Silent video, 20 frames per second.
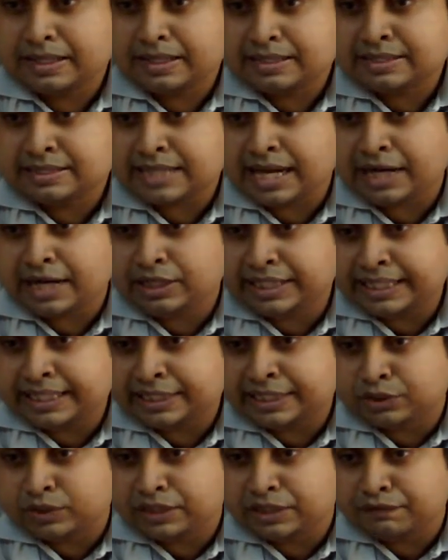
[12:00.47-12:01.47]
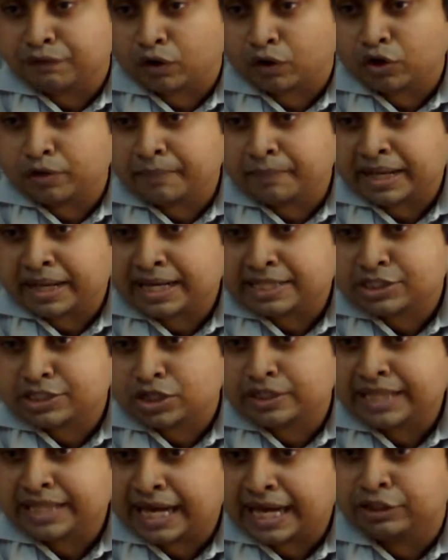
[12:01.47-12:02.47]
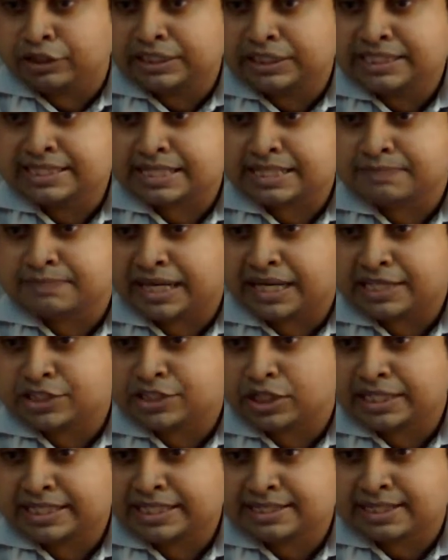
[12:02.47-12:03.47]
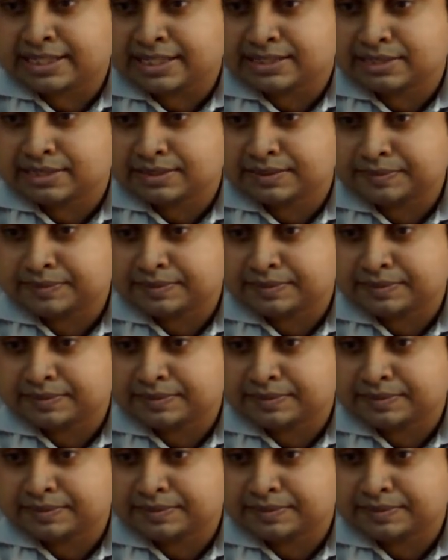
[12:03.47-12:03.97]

Said it will follow Malus law. Yeah, I will discuss Malus law next class.